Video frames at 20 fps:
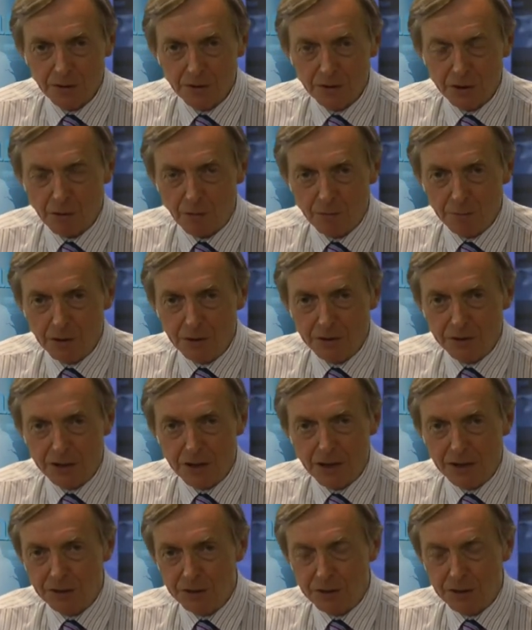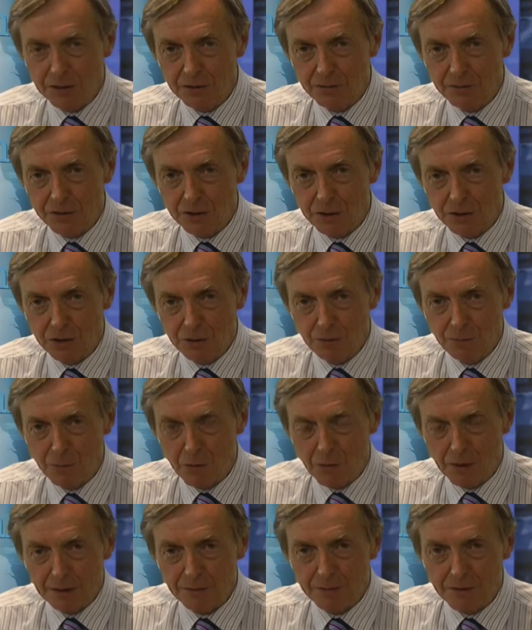So I'm going to say to you,
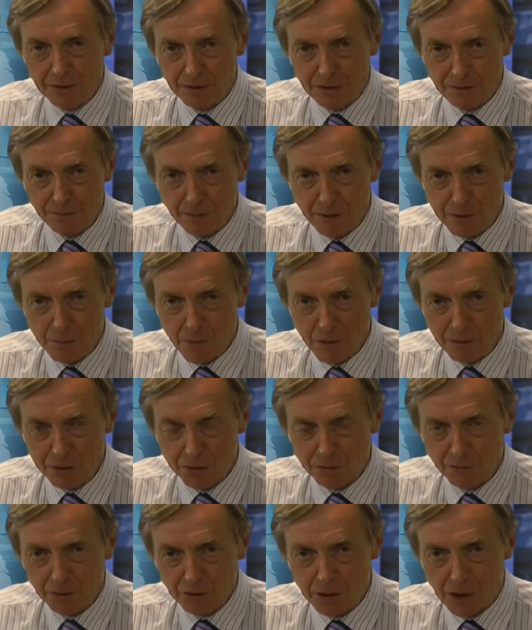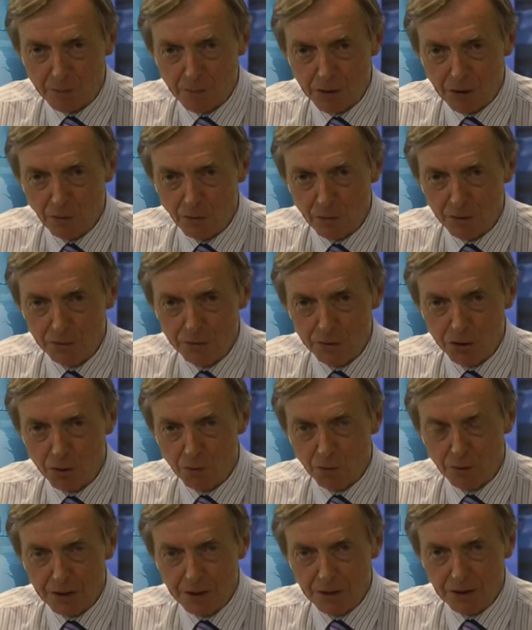Mike, thank you very much for coming on and
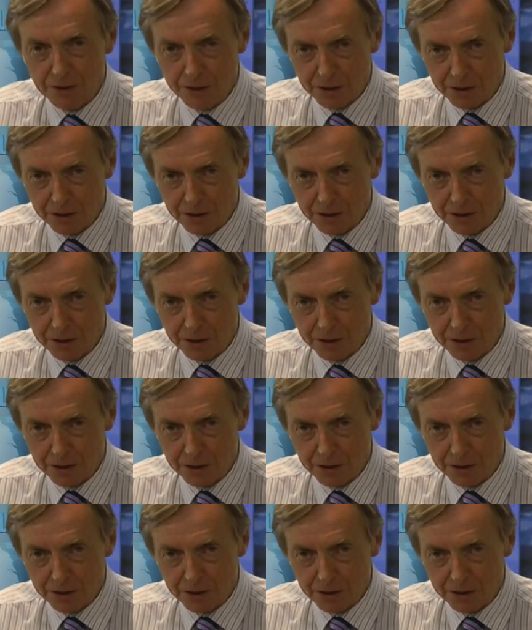joining us.